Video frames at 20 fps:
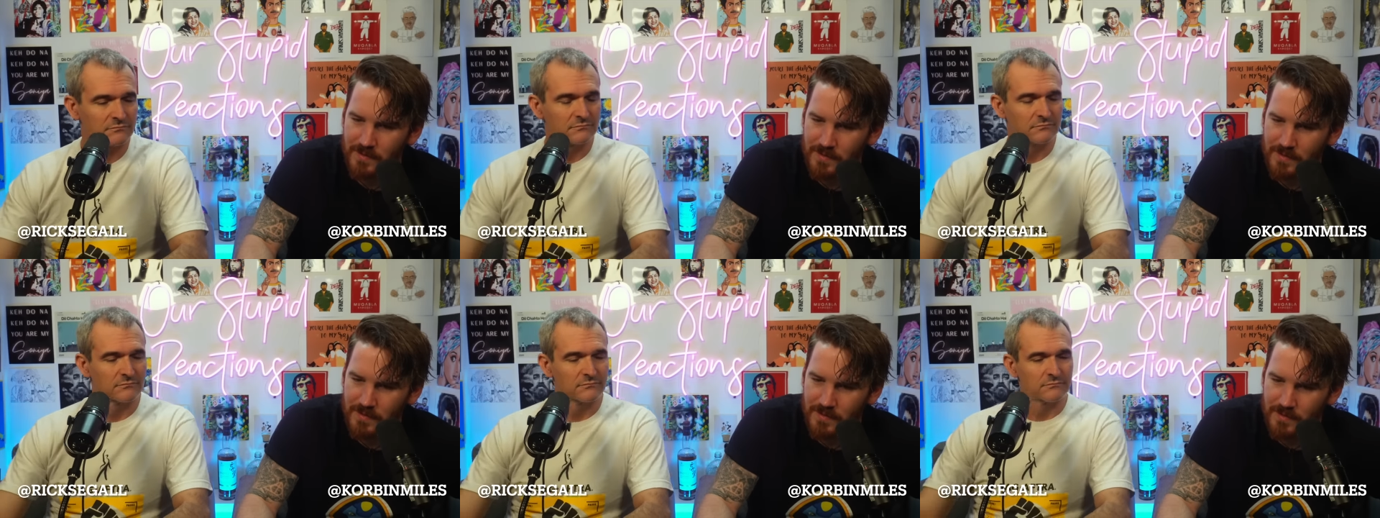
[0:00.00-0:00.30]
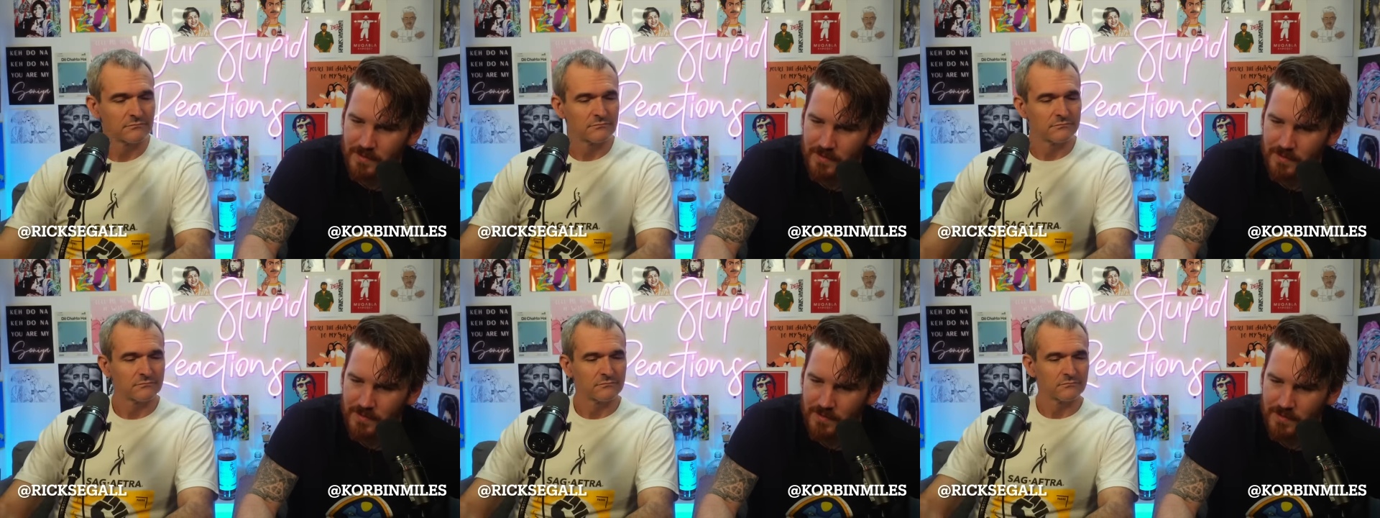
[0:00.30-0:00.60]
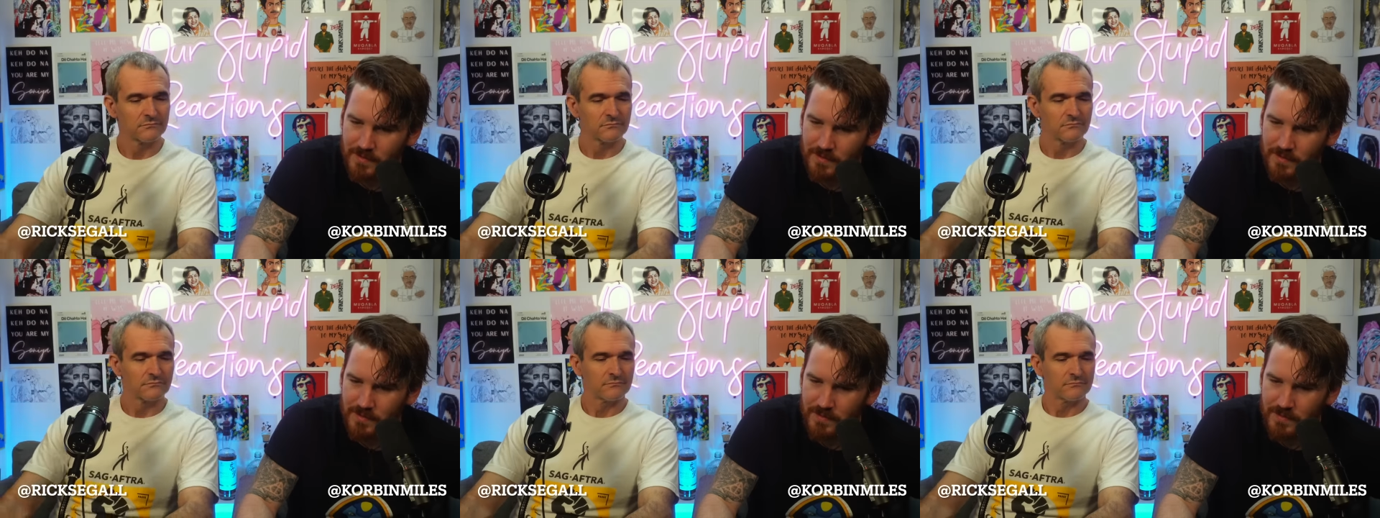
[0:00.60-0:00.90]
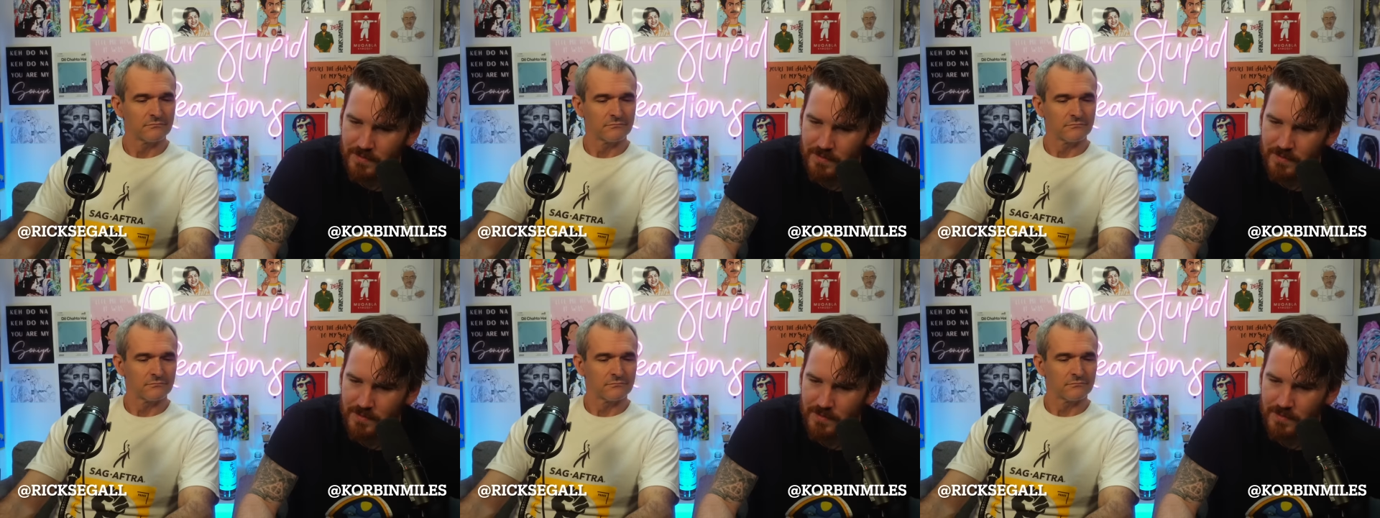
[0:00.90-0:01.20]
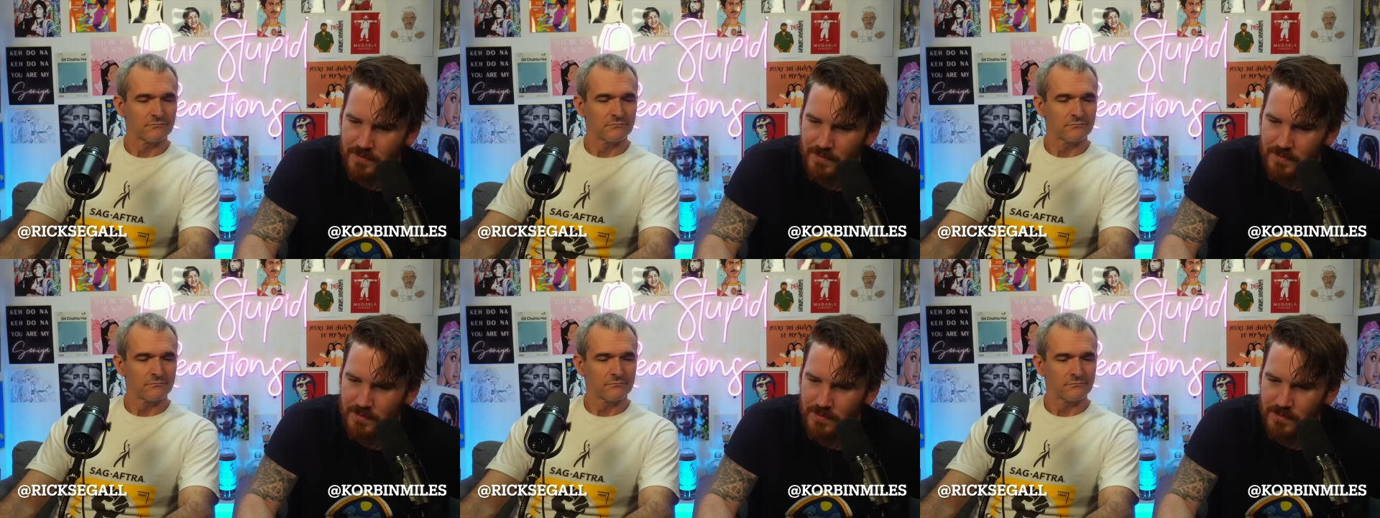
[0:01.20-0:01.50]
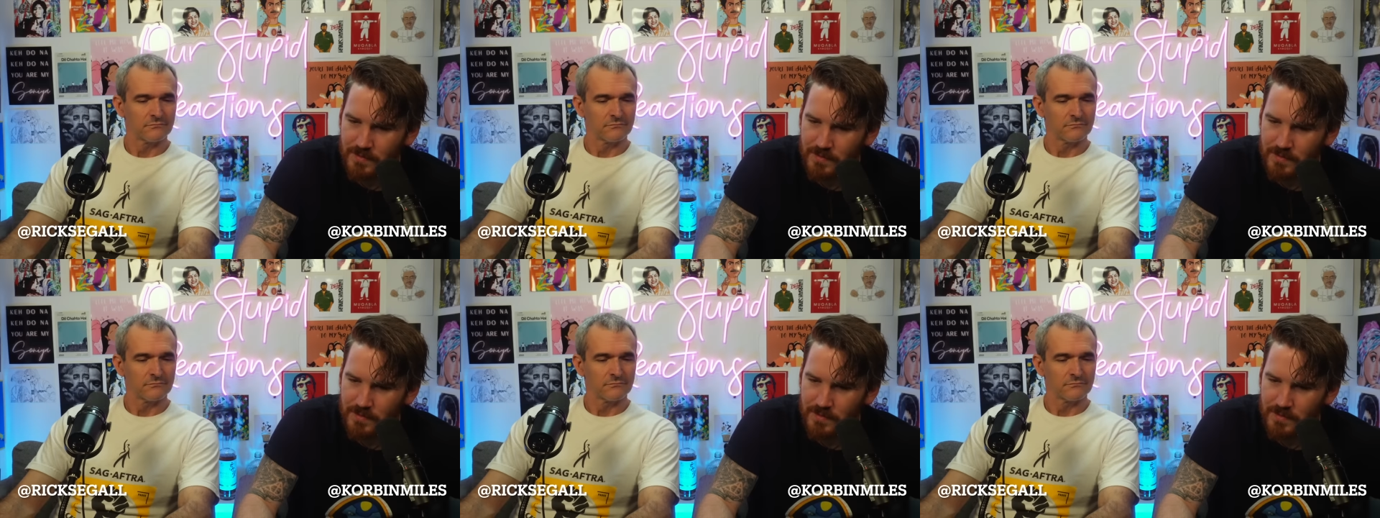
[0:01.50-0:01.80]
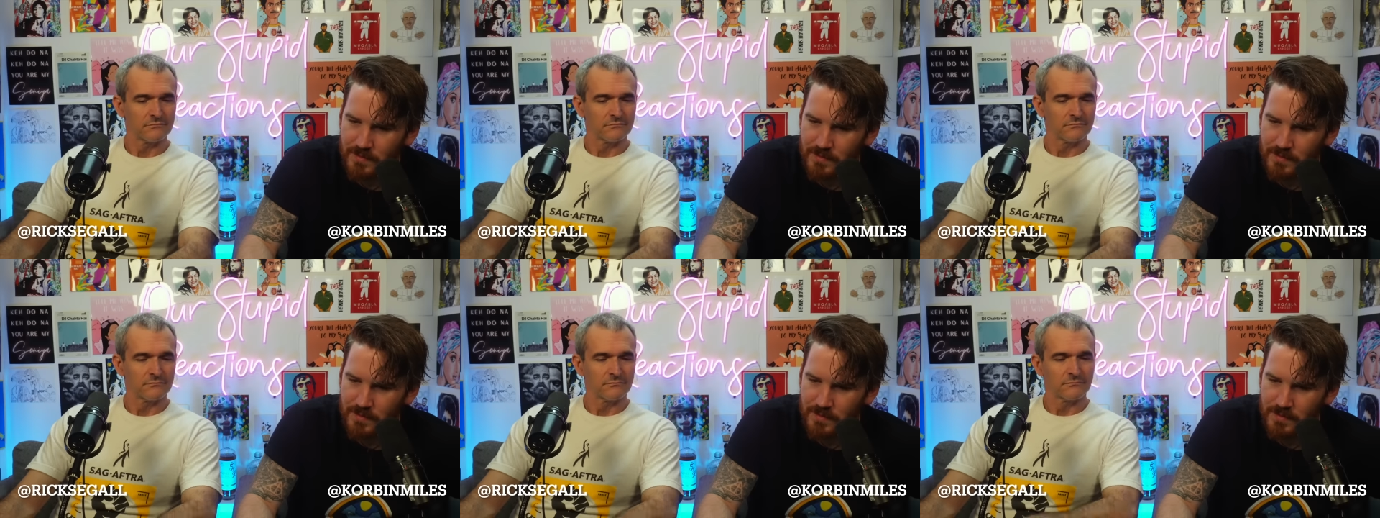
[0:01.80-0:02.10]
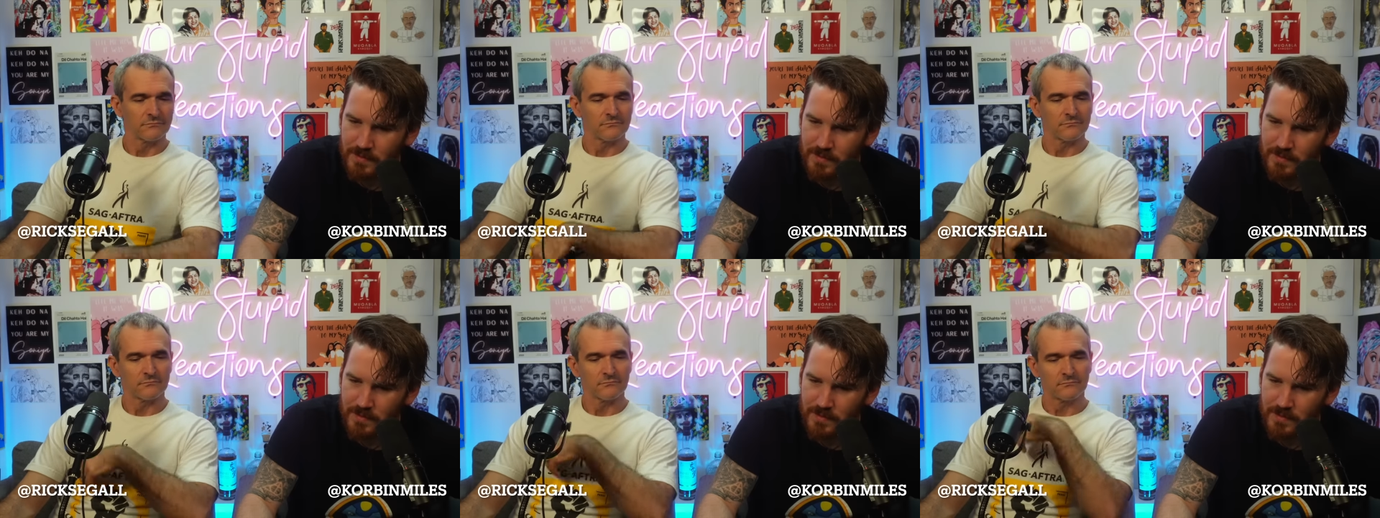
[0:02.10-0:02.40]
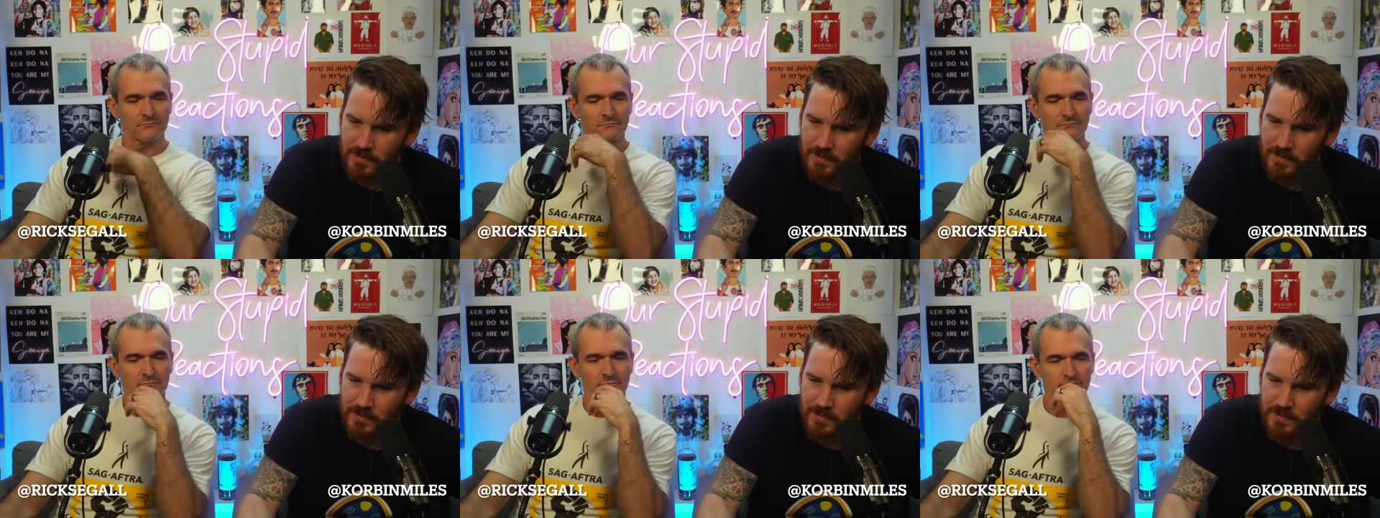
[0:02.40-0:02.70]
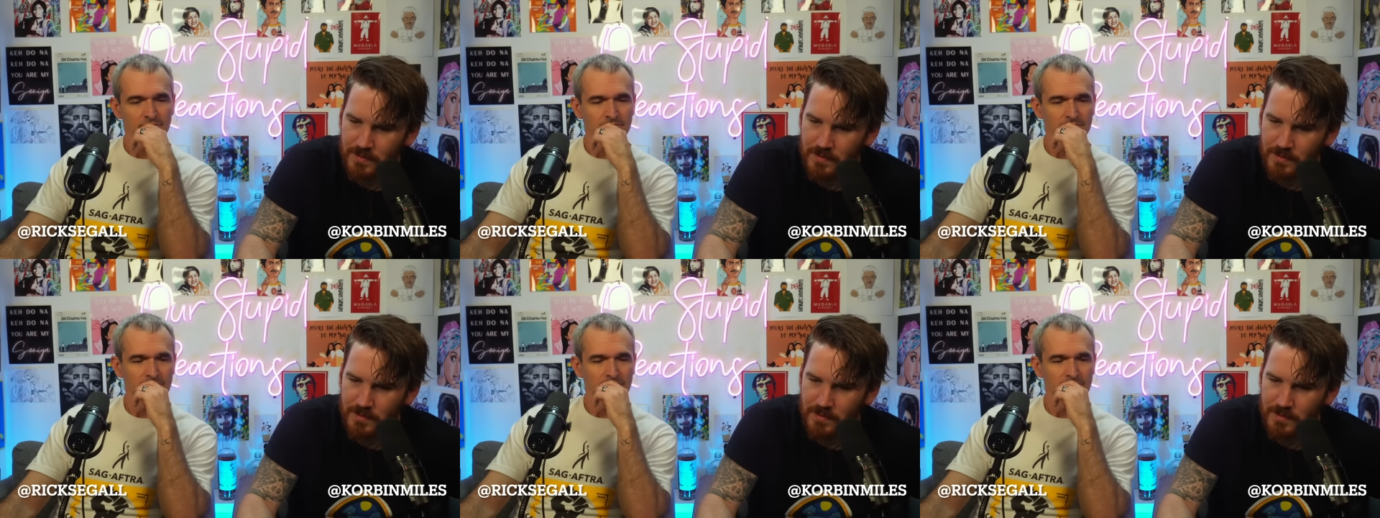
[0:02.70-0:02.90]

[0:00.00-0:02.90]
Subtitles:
(no one is talking)